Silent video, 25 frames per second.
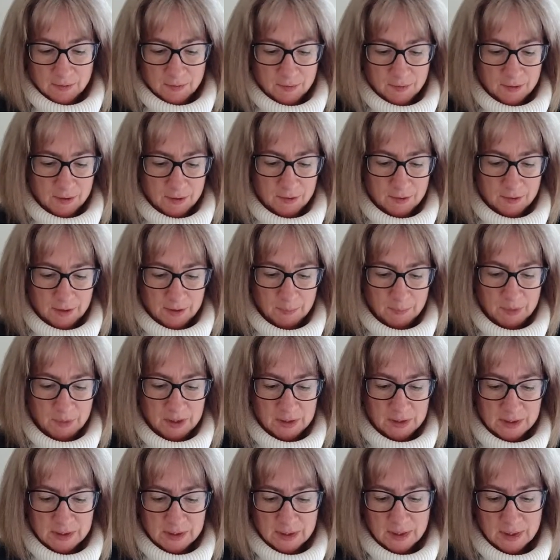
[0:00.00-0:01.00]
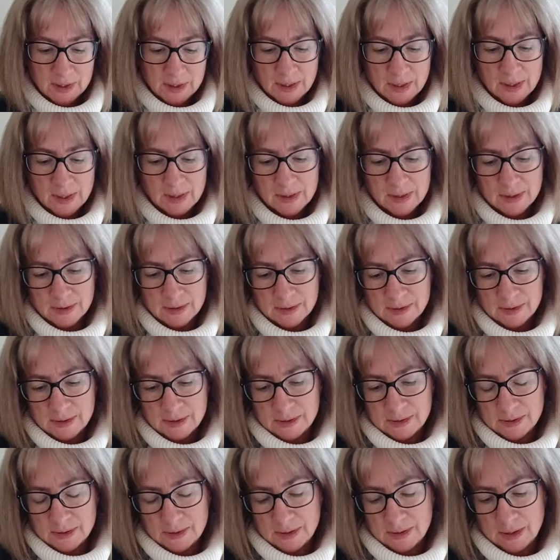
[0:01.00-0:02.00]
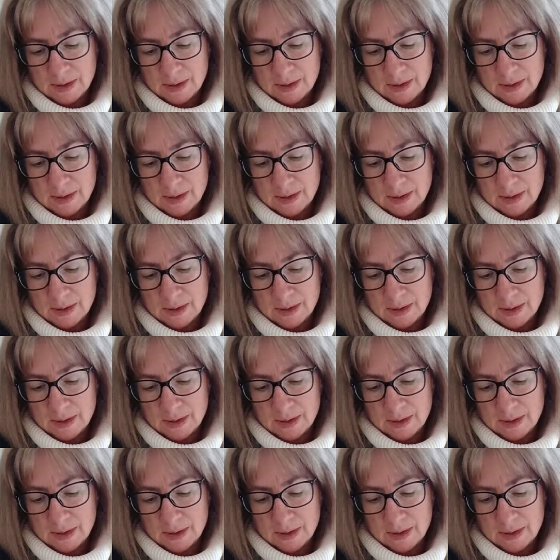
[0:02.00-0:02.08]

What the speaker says: Roll them into the nuts.